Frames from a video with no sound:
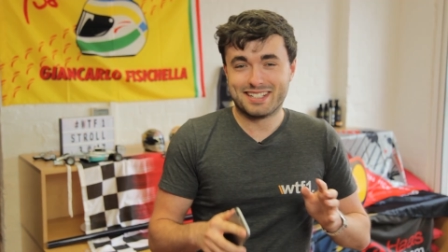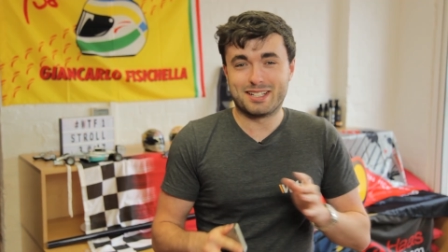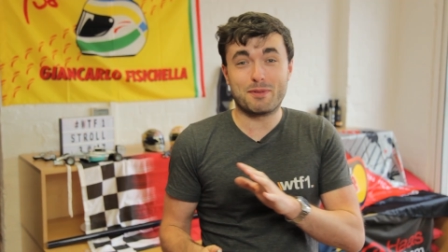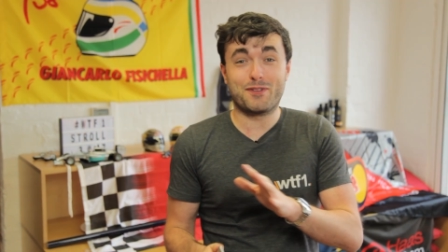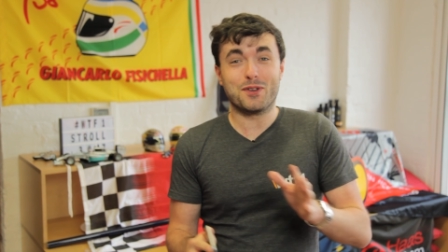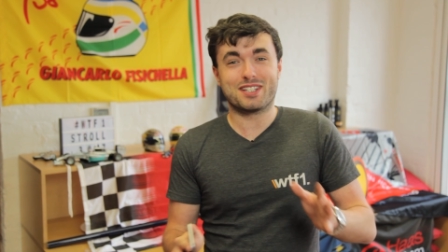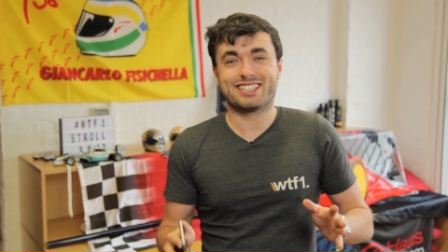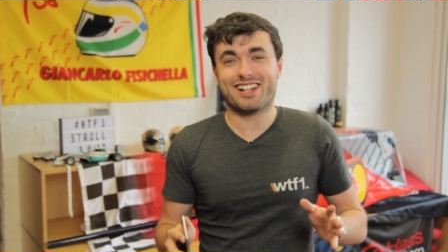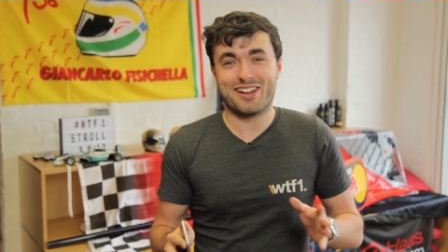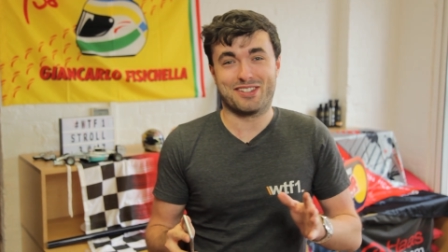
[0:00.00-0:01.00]
So before the
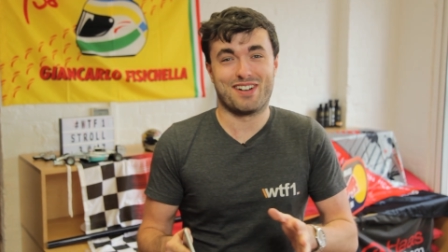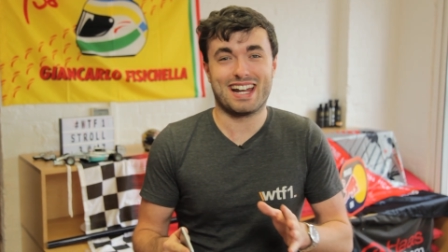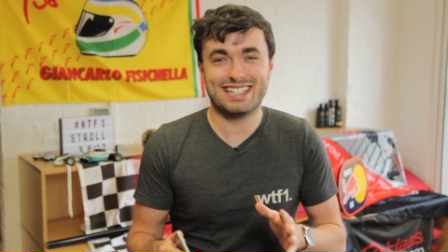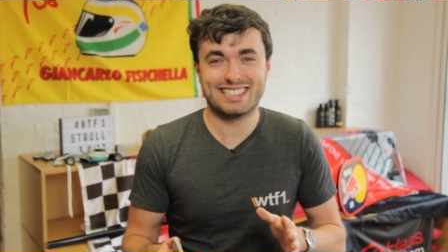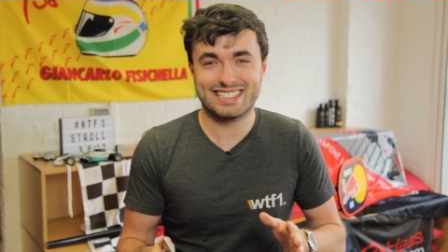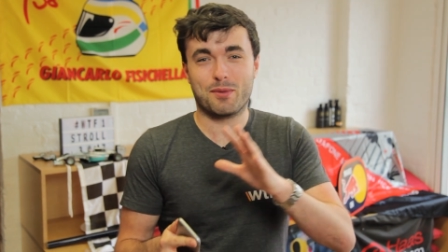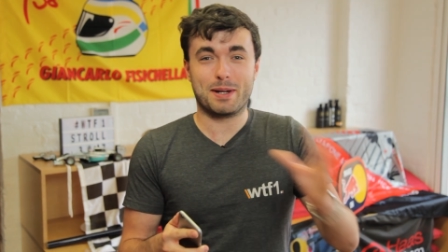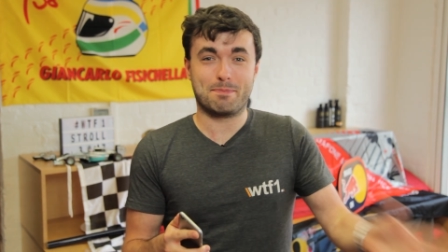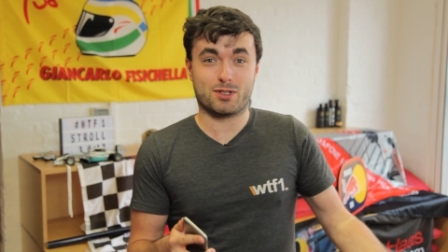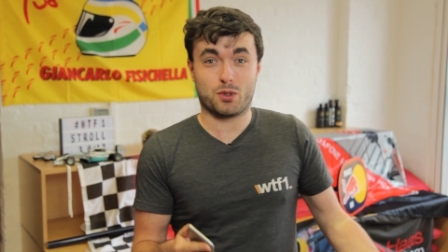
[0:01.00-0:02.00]
start of the race,
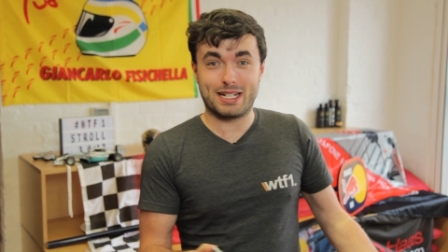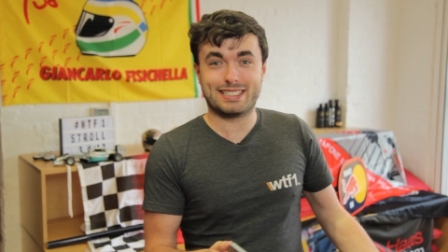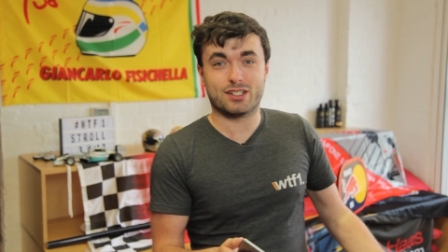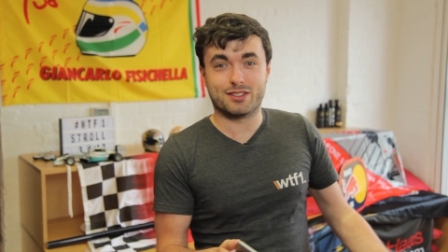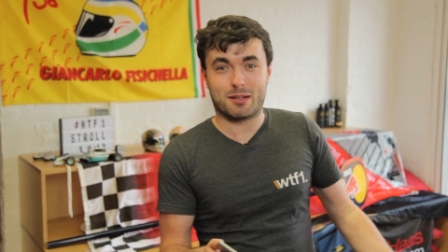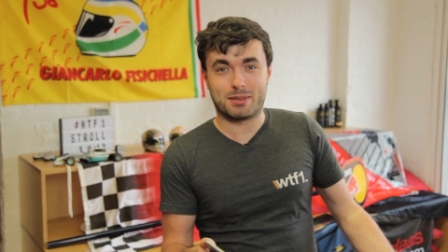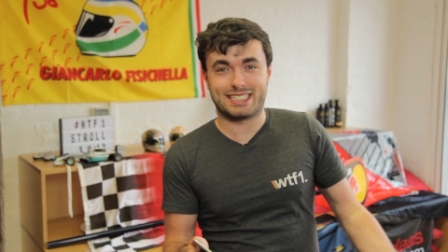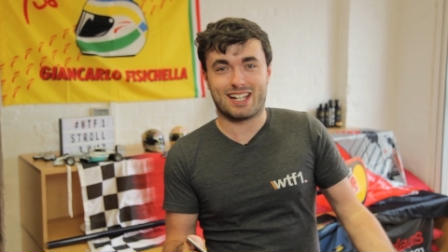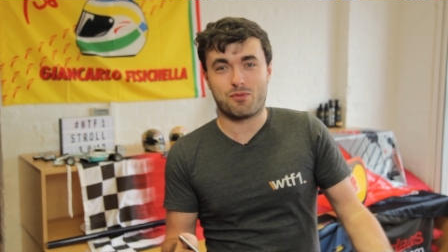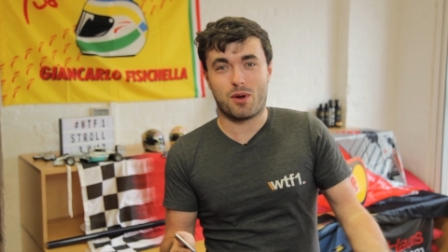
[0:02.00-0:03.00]
we tweeted on
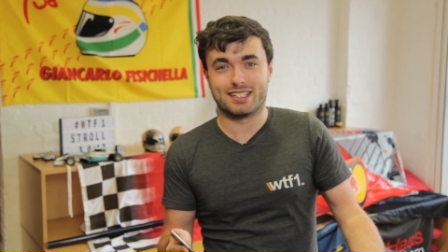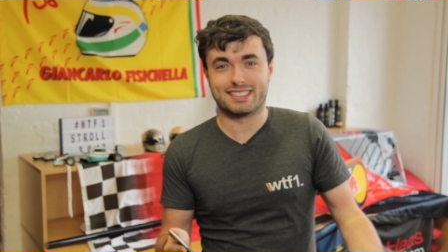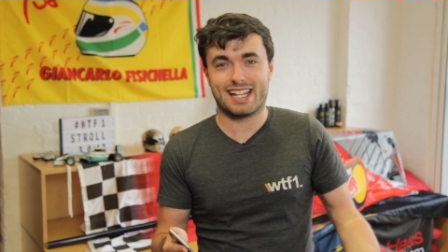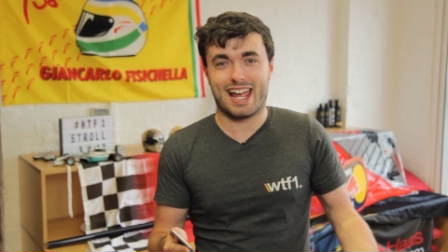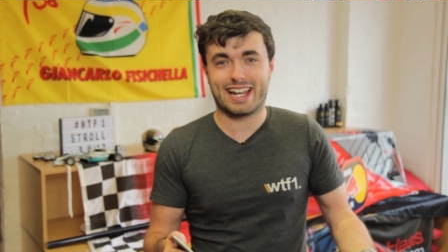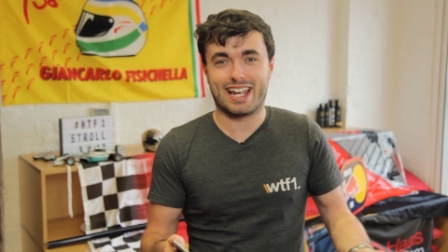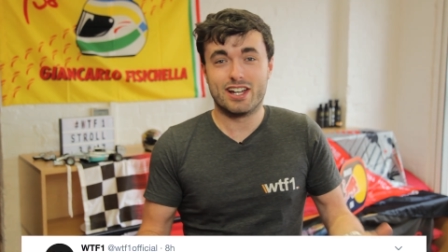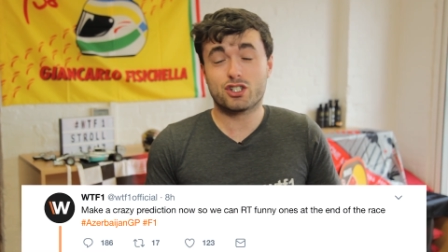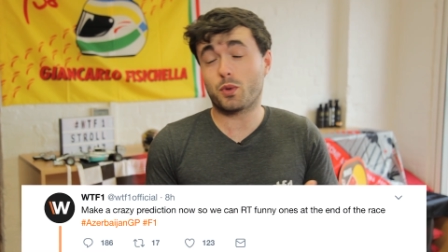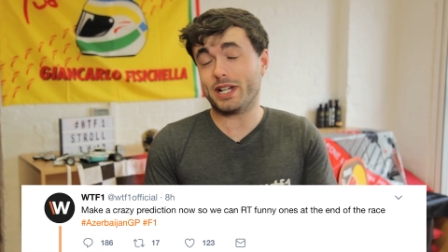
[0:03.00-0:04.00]
WTF1 saying,
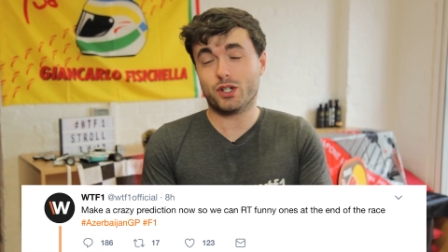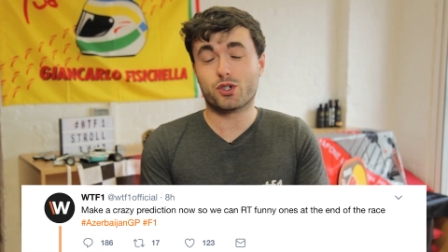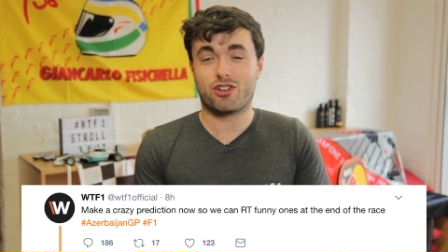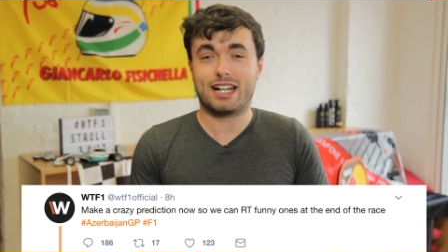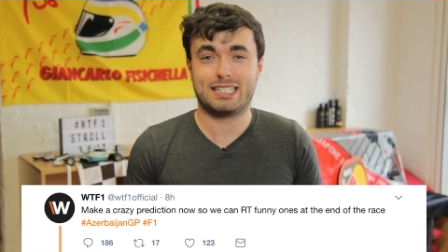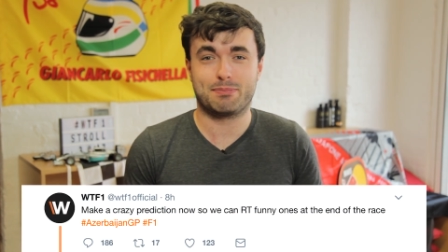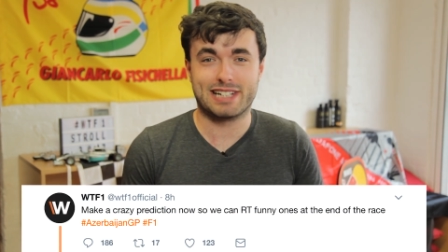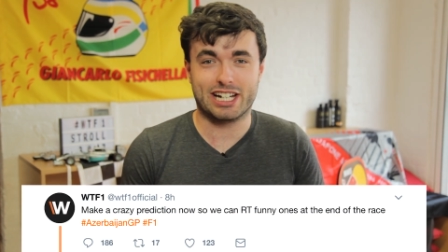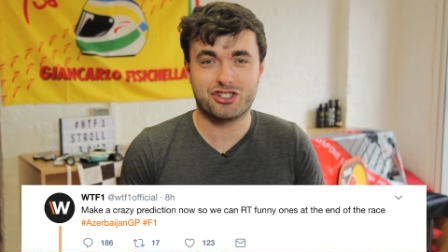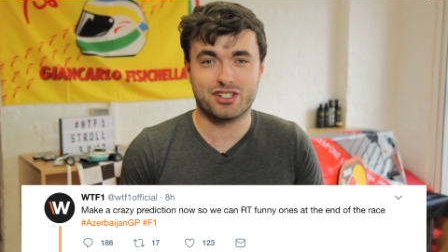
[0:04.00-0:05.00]
tweet your crazy
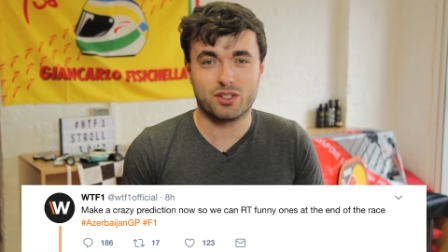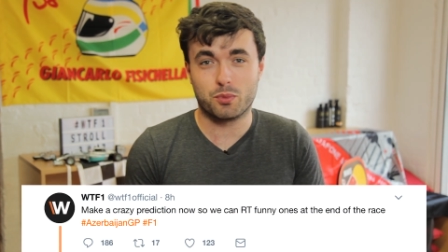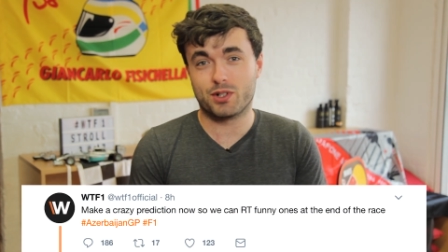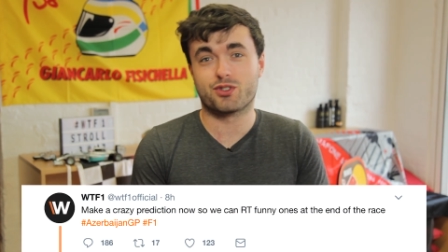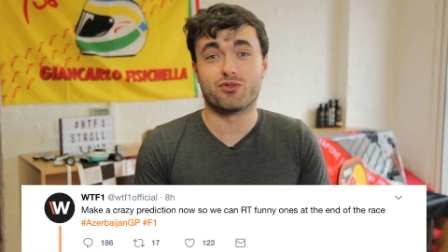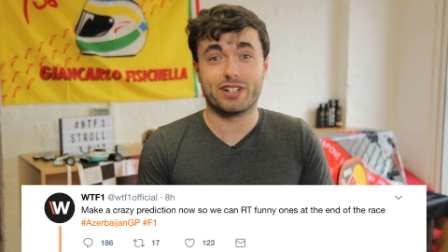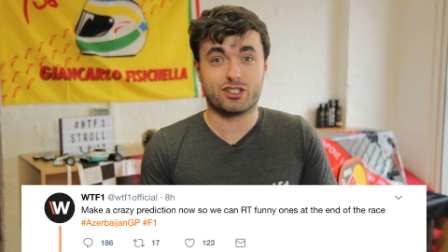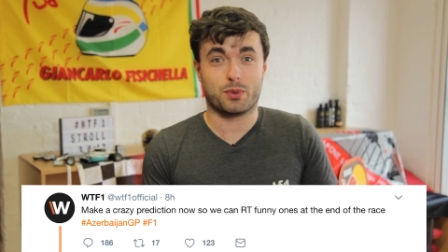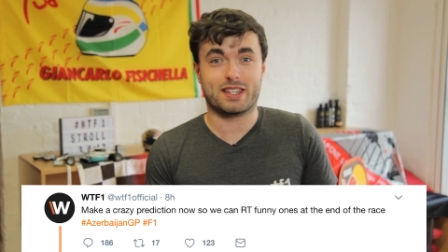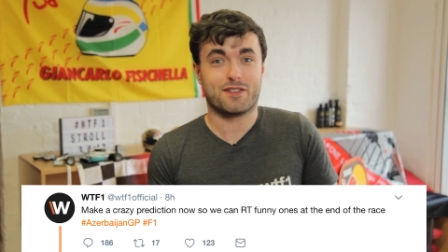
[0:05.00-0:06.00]
predictions and we'll
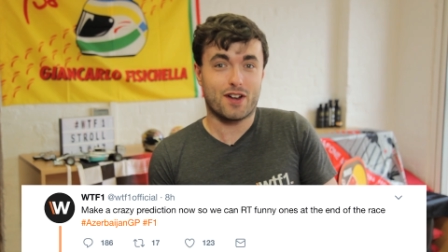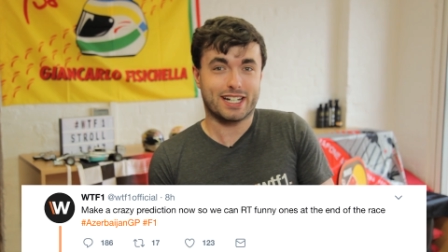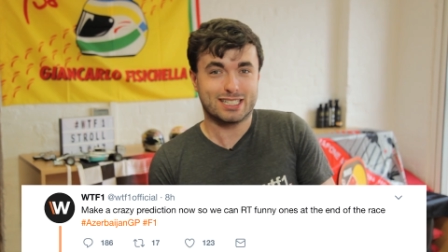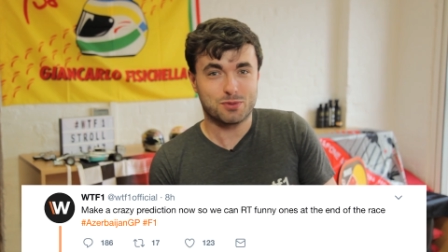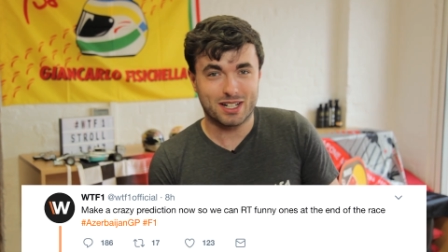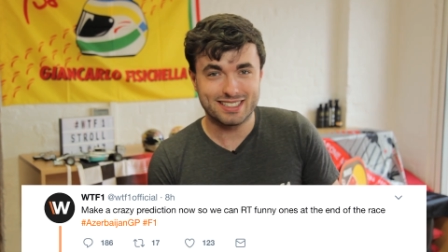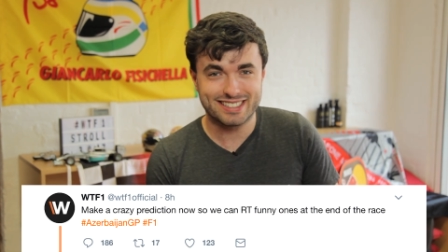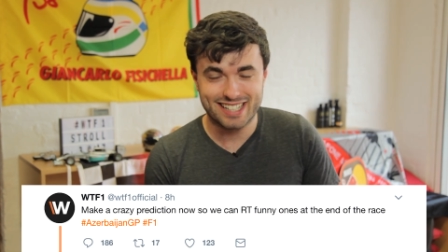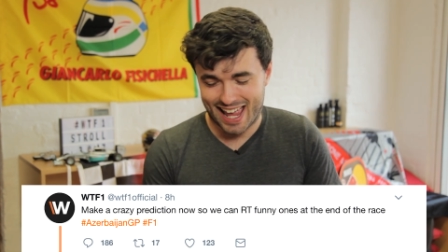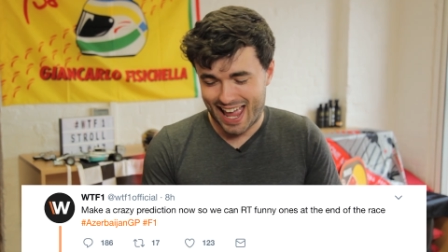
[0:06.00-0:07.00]
retweet the funniest
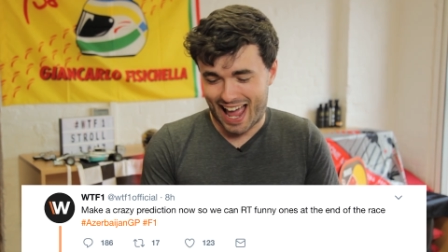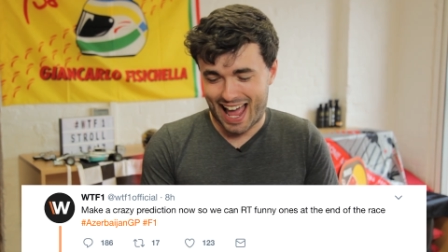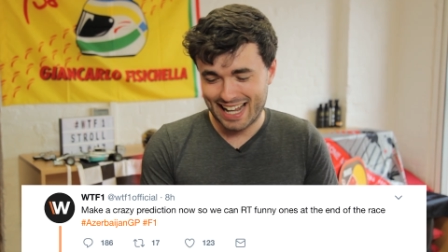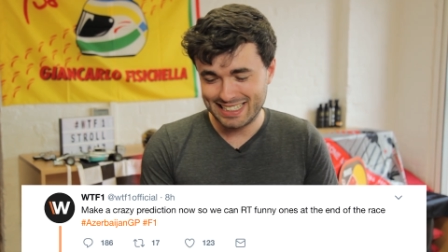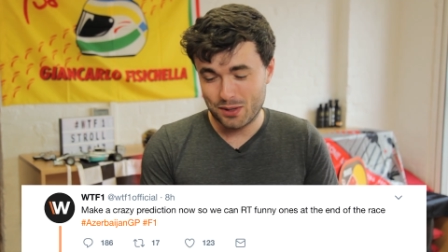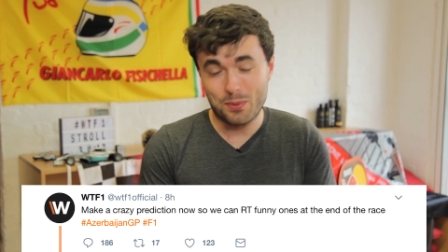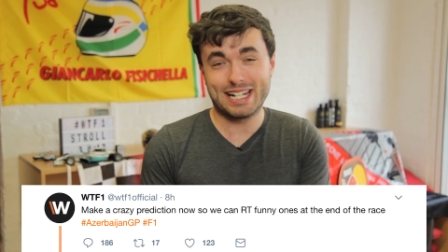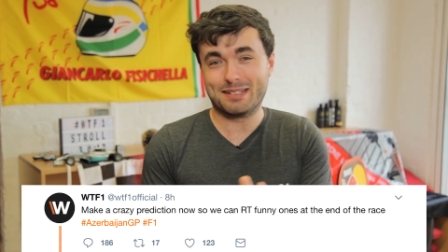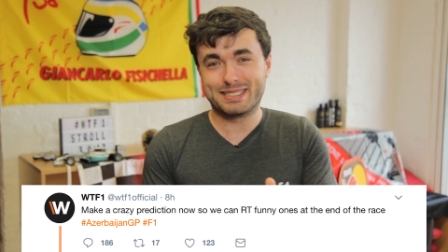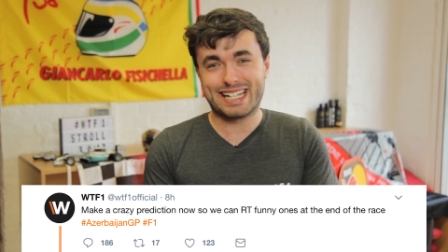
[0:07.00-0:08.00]
ones. And
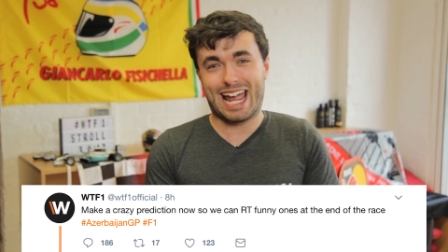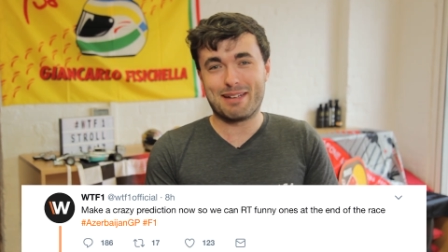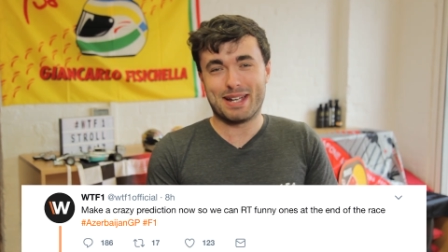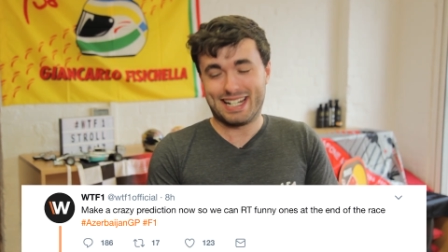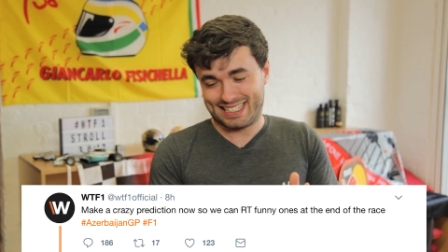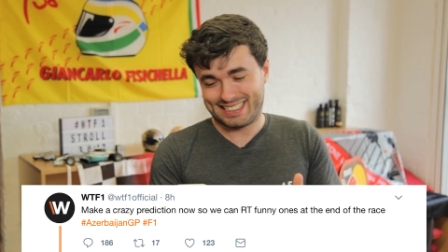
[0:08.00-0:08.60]
Williams came in and